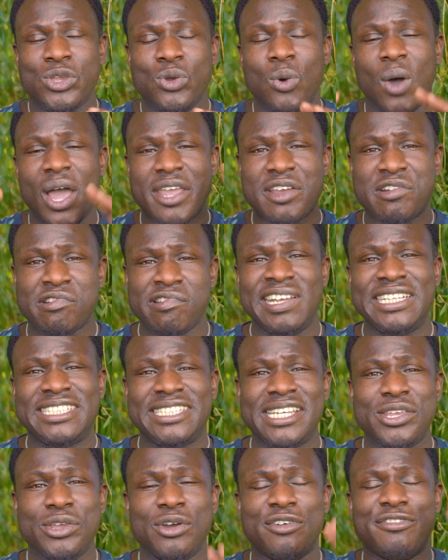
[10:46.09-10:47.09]
You are
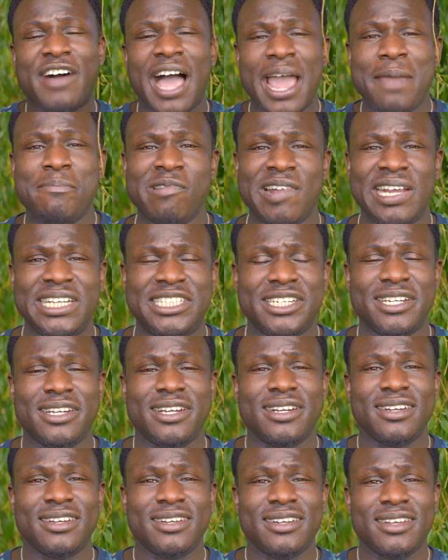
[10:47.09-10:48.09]
increasing your vibration
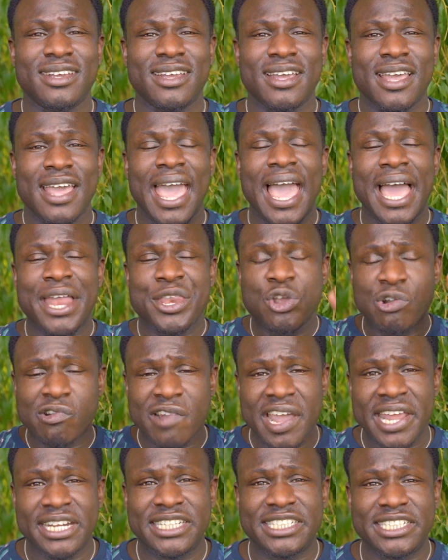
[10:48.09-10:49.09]
and your
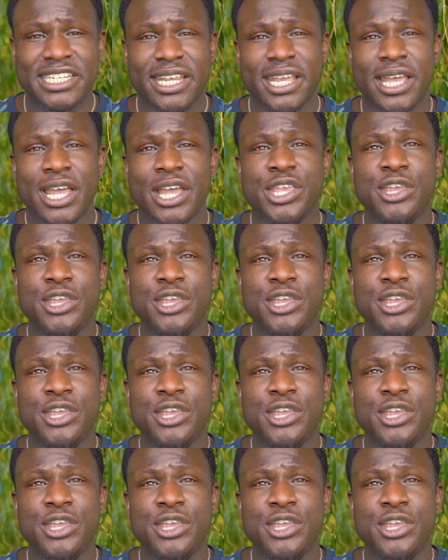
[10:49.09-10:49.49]
energy.